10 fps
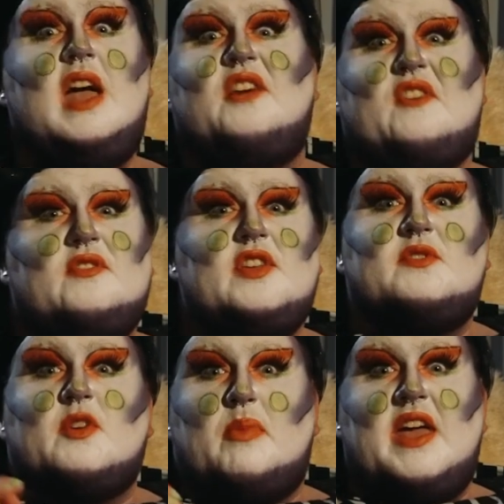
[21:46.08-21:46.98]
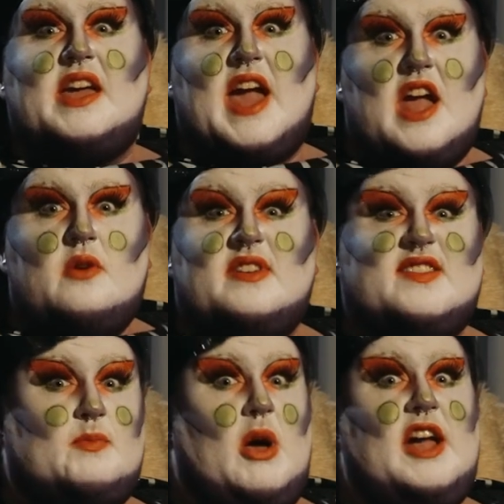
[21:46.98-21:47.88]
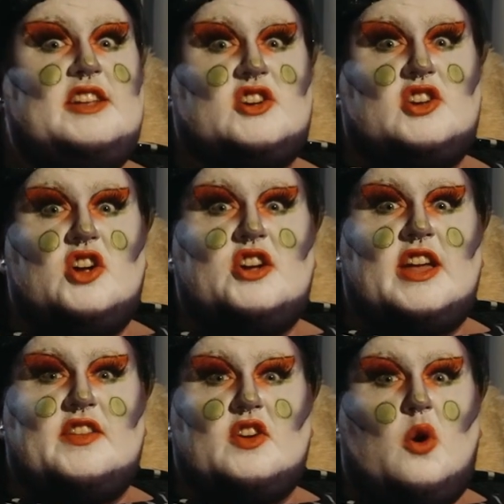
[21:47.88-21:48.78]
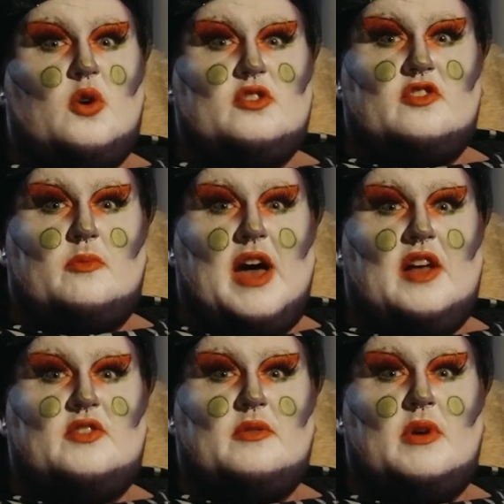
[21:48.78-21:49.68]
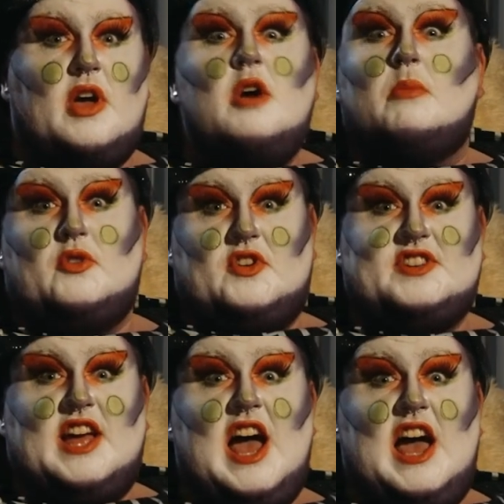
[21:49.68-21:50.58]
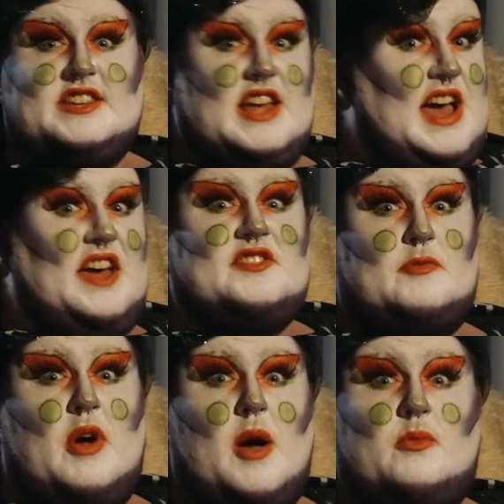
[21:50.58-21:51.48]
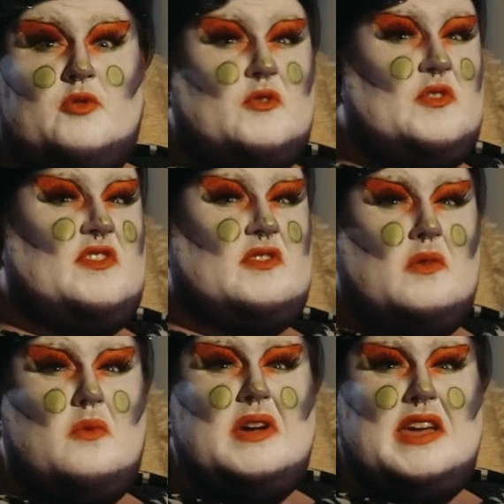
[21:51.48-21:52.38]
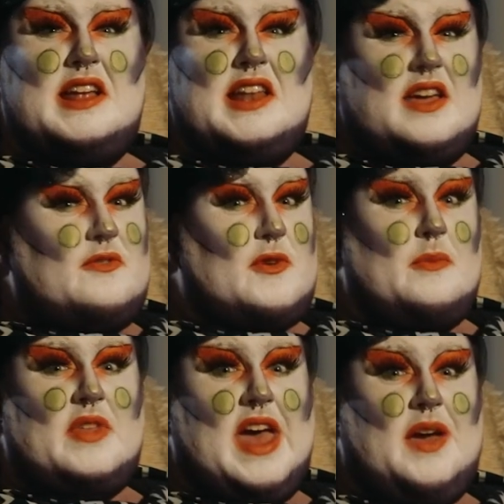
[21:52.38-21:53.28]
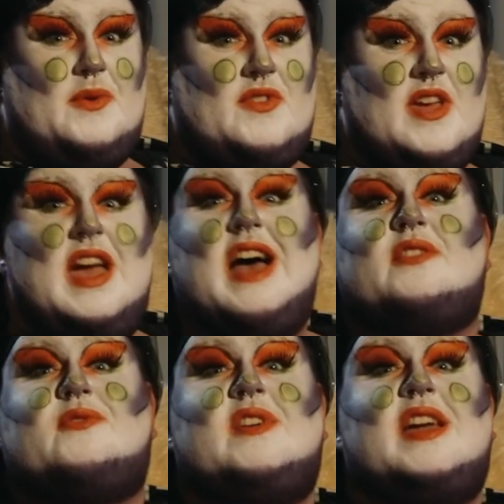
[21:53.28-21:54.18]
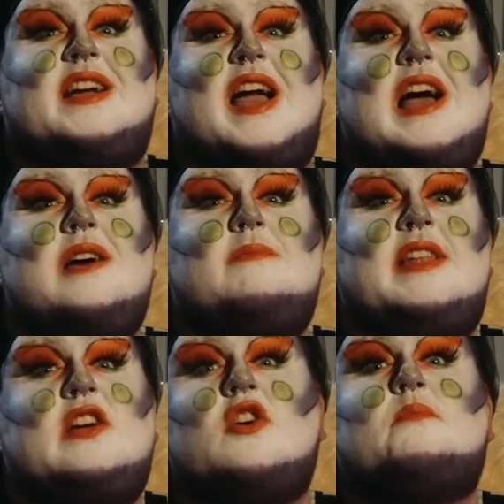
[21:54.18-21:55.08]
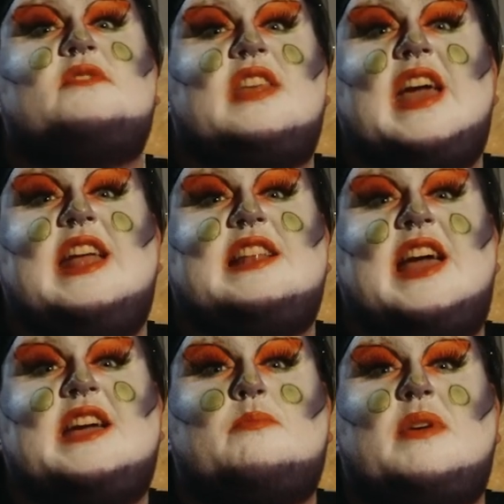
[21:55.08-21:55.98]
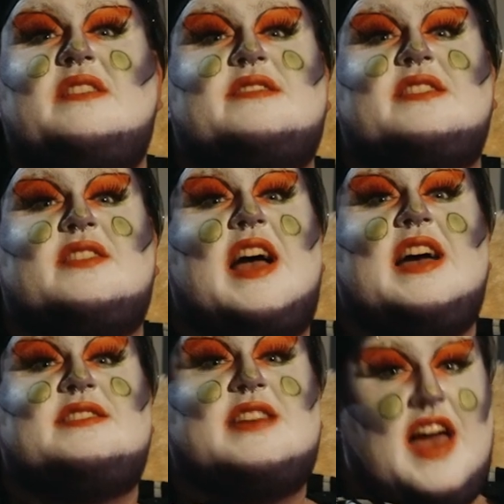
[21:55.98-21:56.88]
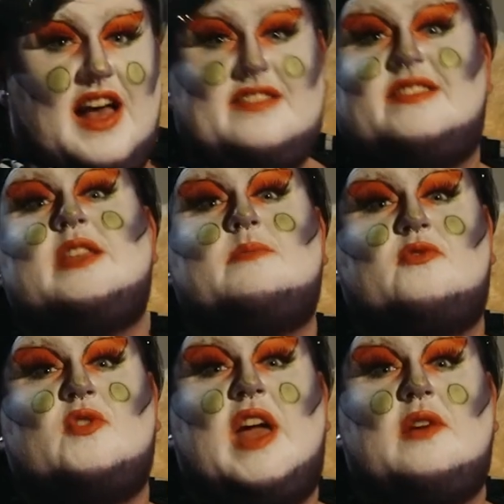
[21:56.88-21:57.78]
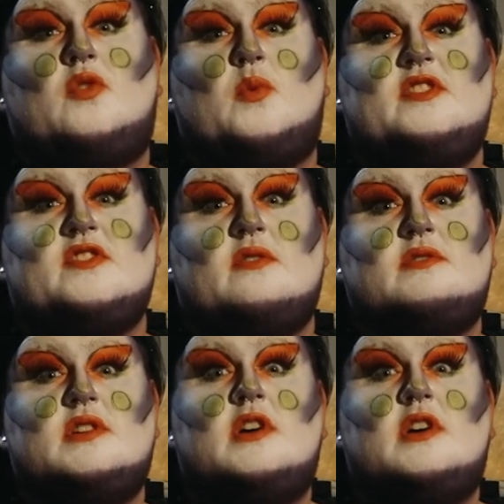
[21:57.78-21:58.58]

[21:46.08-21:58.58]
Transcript: If ever there was a big hairy spider lurking in the corner of the bathroom, both her dad and her pop would run squealing from the house as Fia calmly cupped the 8-legged beast in her hand and set him free out the window.